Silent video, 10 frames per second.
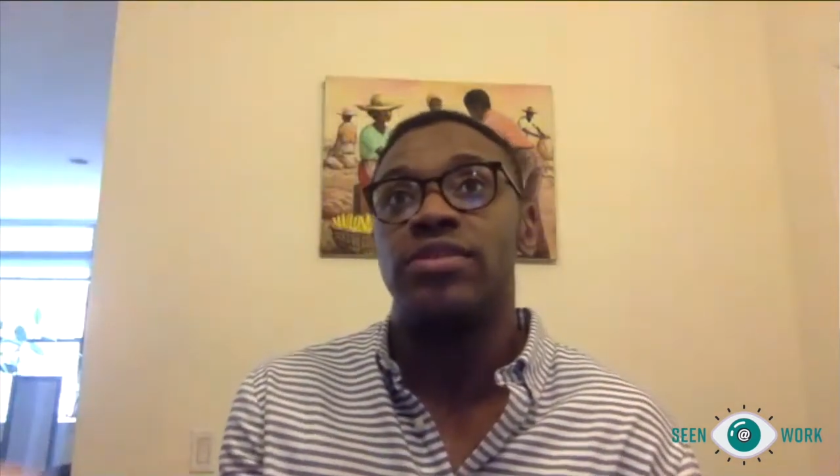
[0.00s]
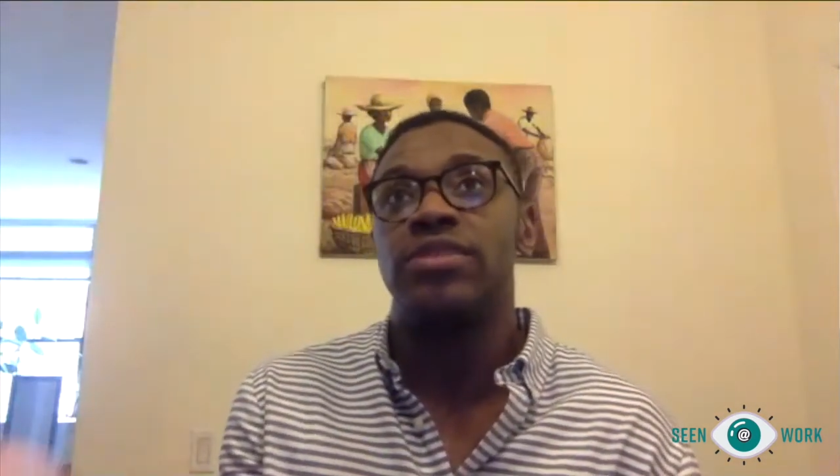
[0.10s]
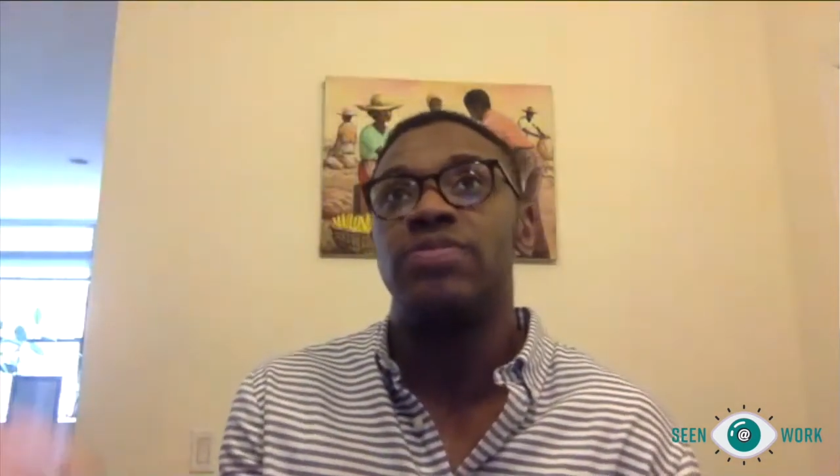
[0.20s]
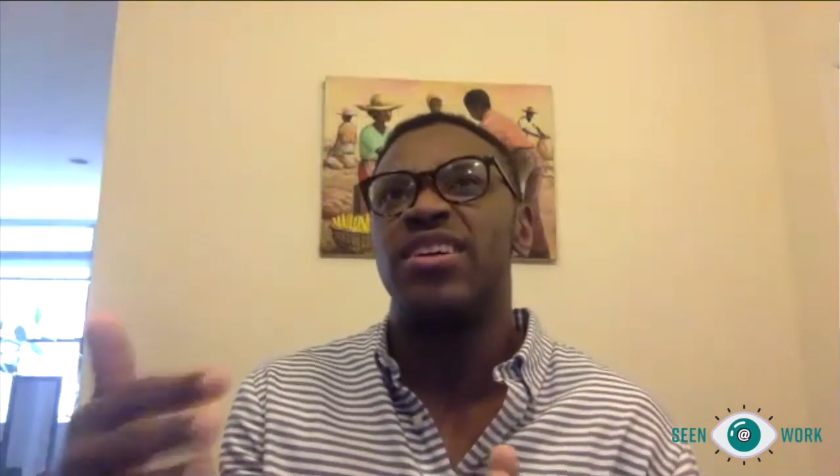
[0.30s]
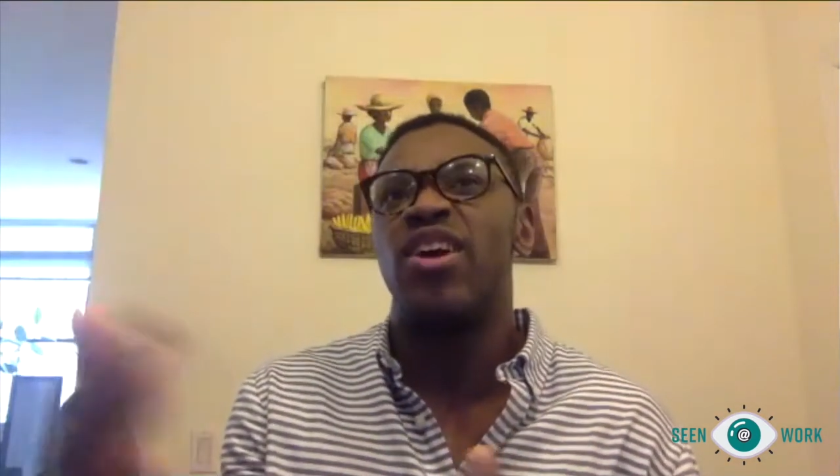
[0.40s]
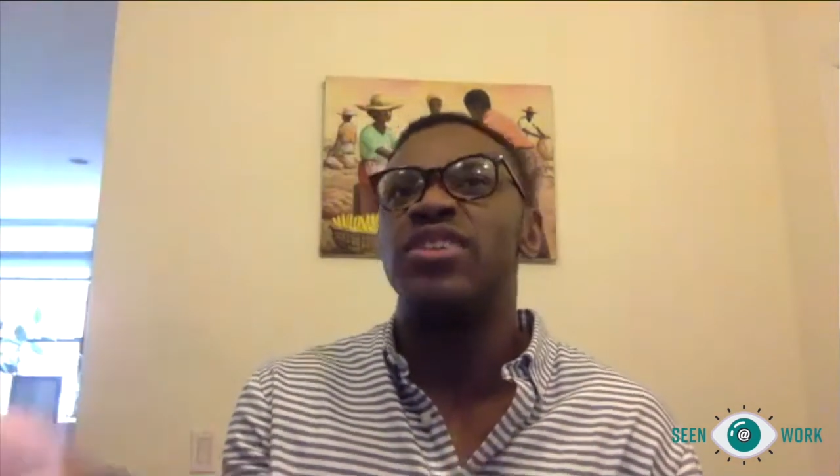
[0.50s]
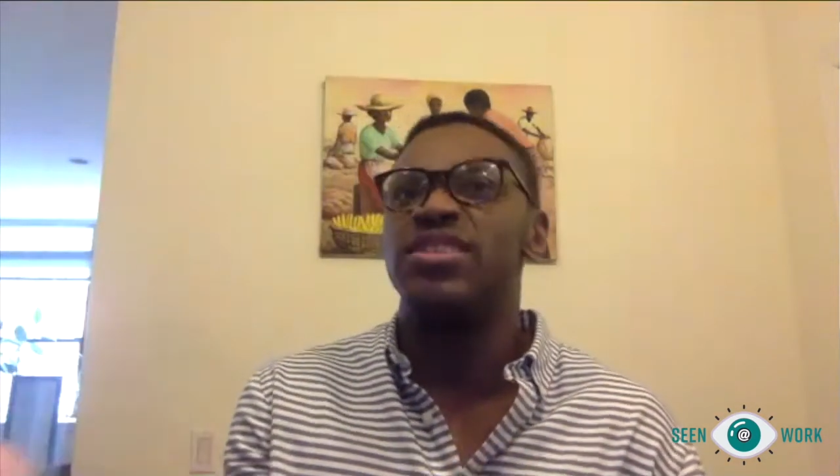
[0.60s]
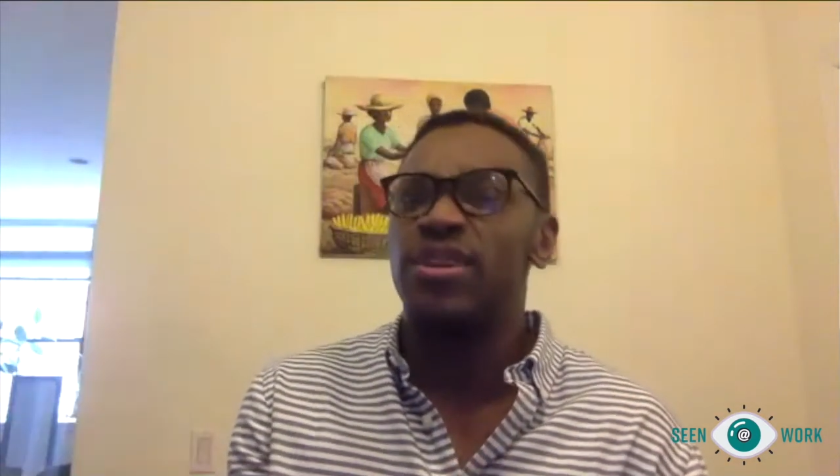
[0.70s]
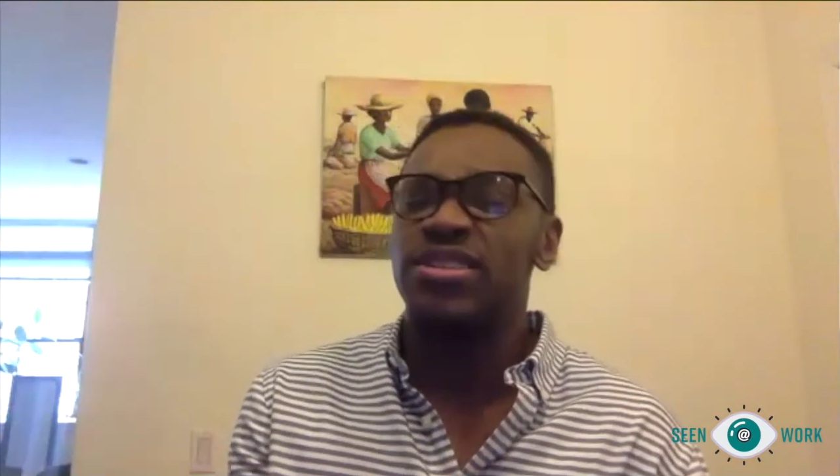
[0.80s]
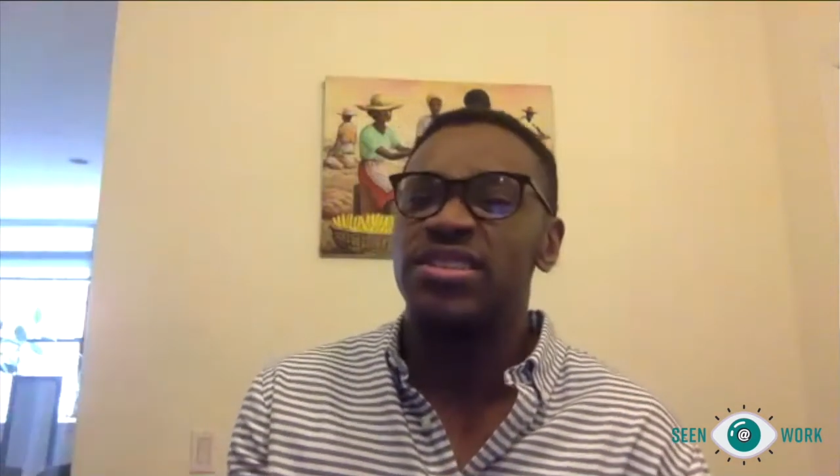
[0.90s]
someone's like, oh, this
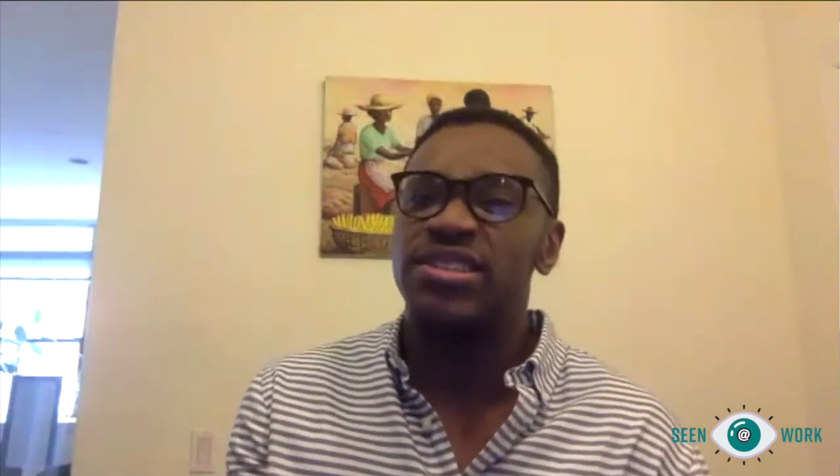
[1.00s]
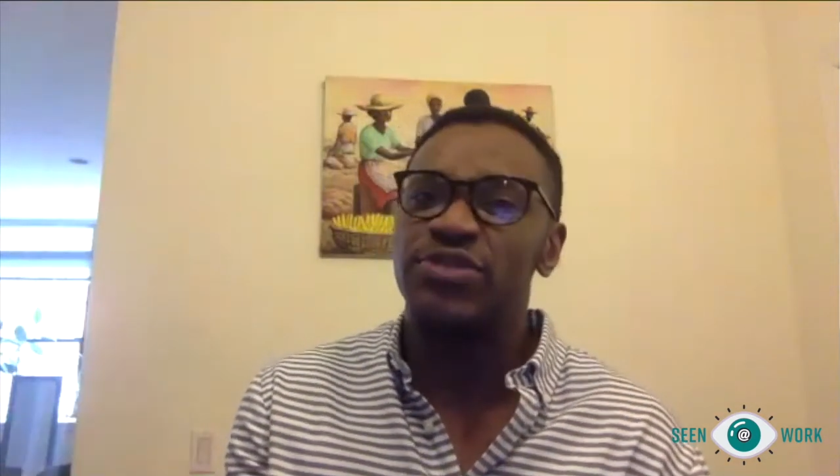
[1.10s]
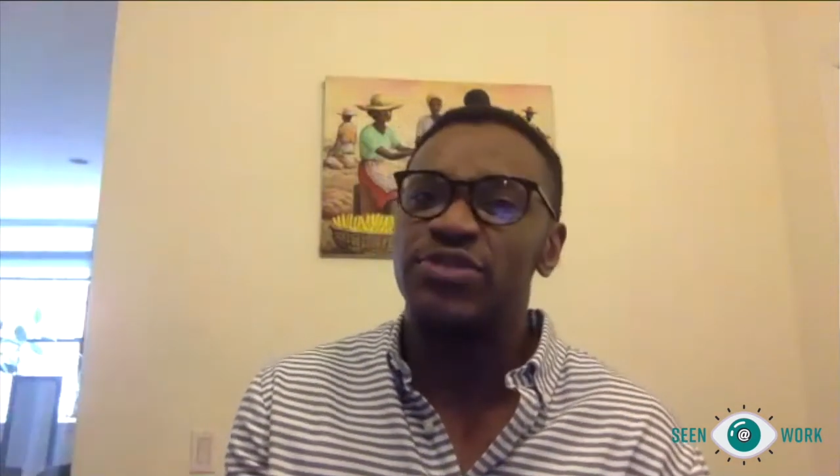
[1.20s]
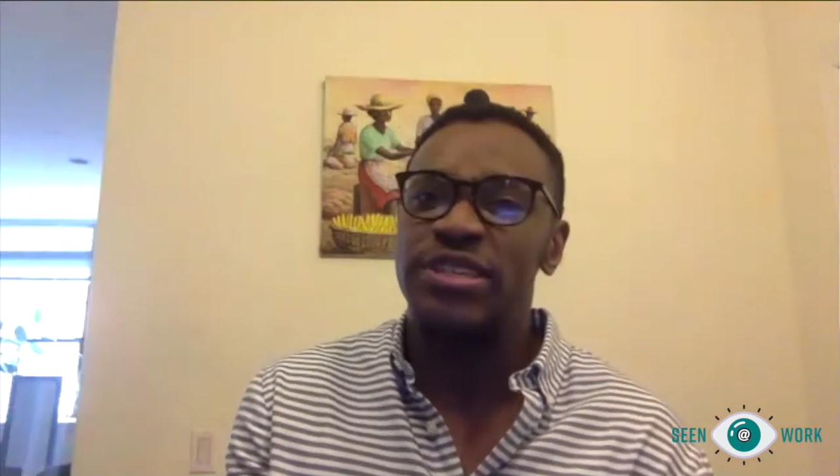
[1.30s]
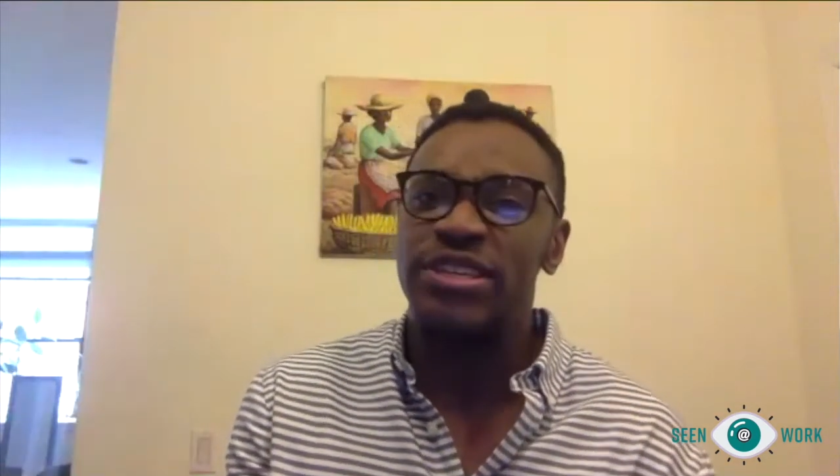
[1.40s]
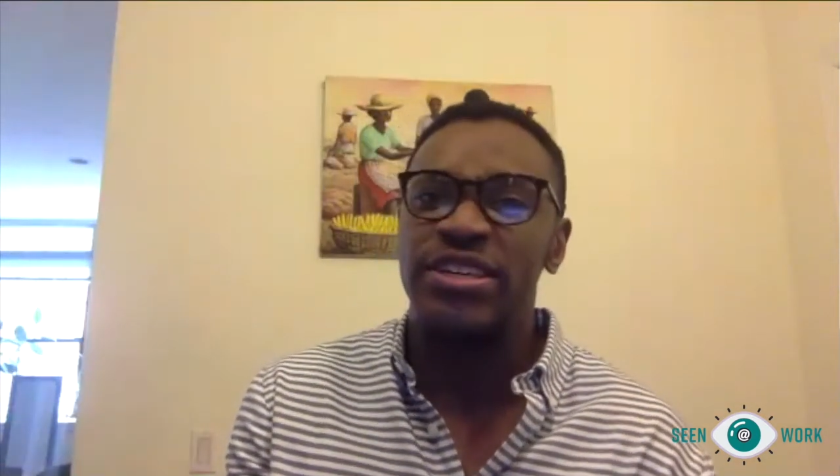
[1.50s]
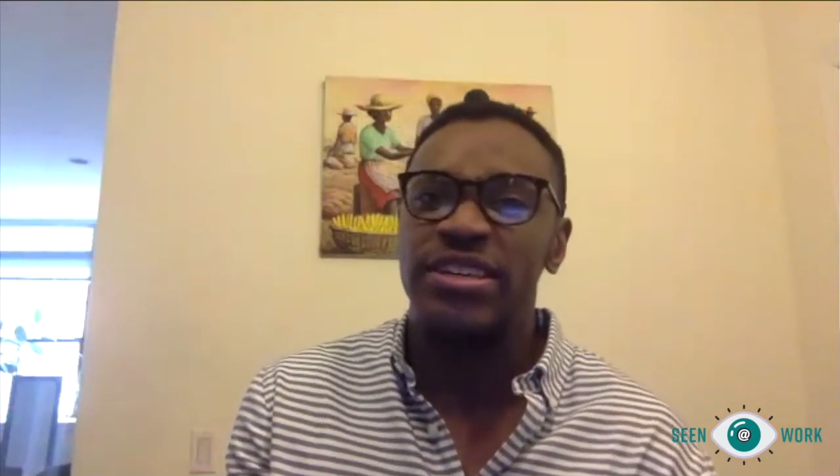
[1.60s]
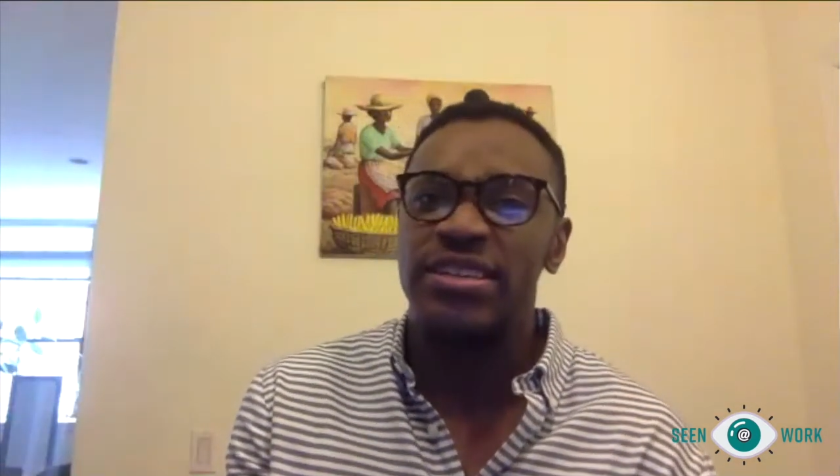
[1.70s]
person is really good.